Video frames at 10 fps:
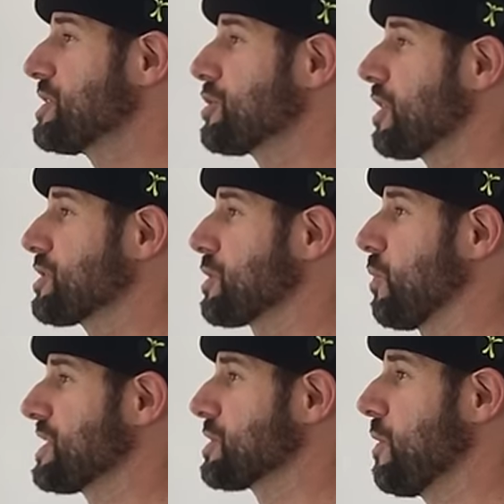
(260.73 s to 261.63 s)
instruction
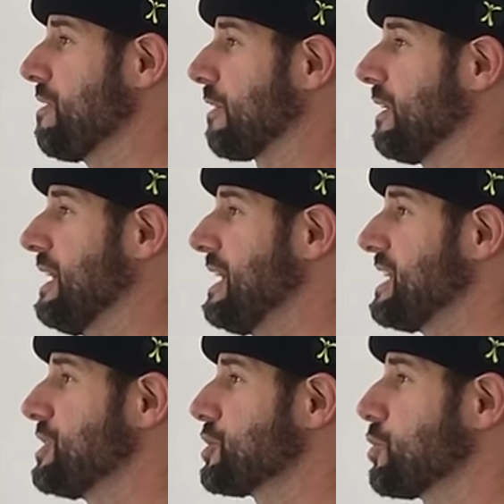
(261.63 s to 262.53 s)
whatsoever,
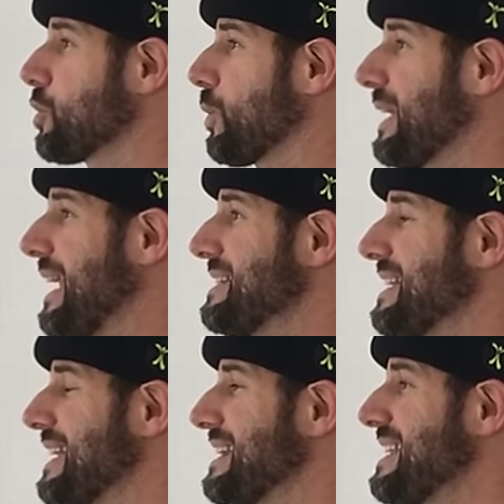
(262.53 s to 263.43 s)
is to
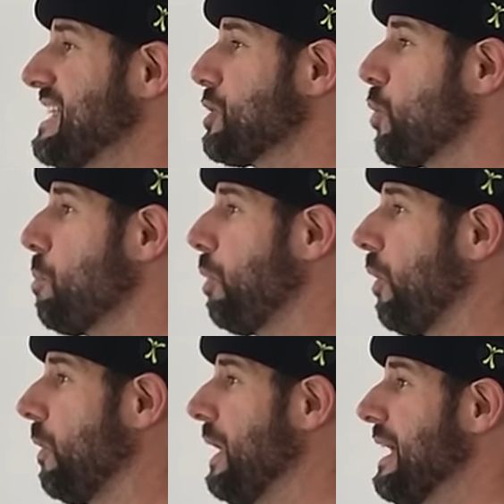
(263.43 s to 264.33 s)
create an equal
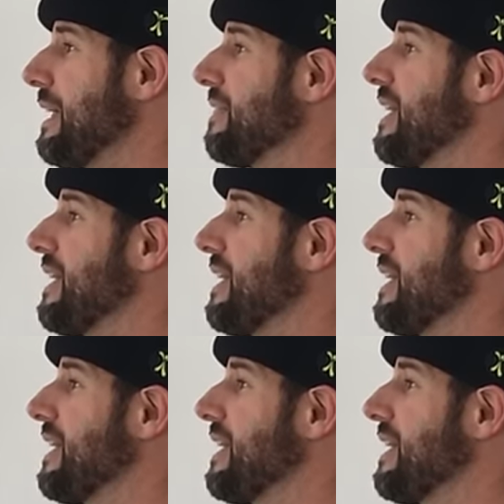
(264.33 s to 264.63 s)
pull in